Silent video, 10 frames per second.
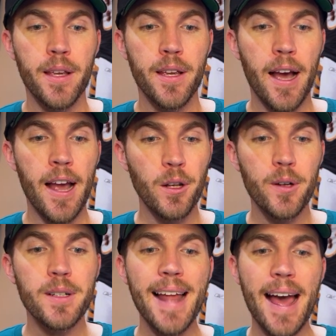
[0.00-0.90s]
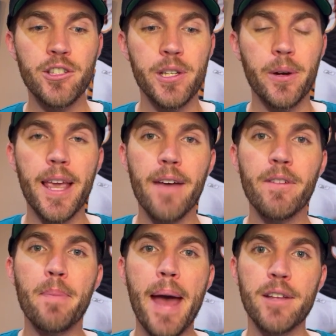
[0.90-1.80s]
I looked last year.
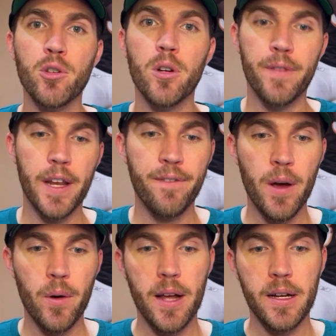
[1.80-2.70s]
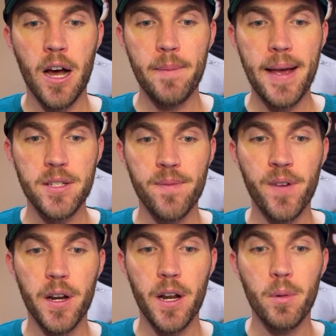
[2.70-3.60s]
Kevin Patra of NFL.com had some
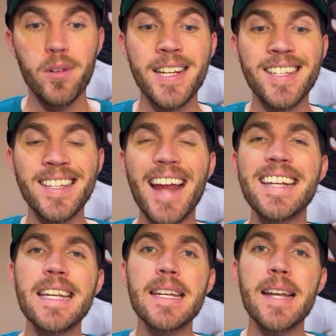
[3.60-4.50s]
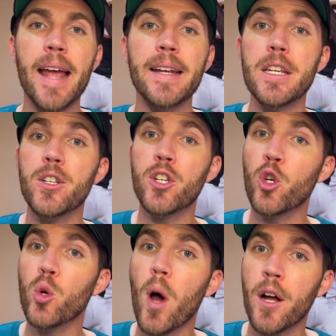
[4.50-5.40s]
fun numbers. Since 1990,
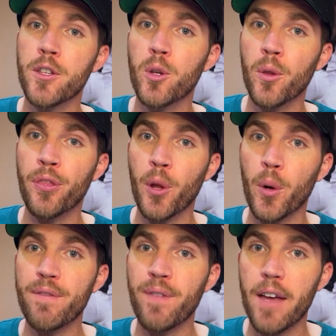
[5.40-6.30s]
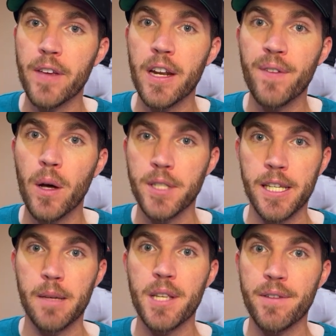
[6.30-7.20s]
235 NFL
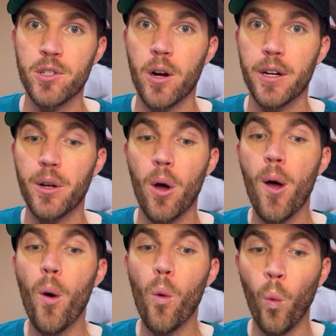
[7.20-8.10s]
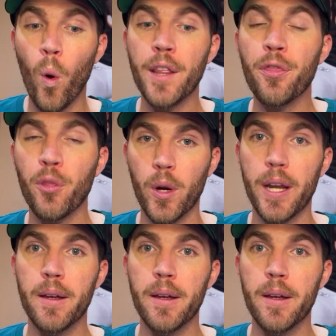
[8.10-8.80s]
teams have started 1-3.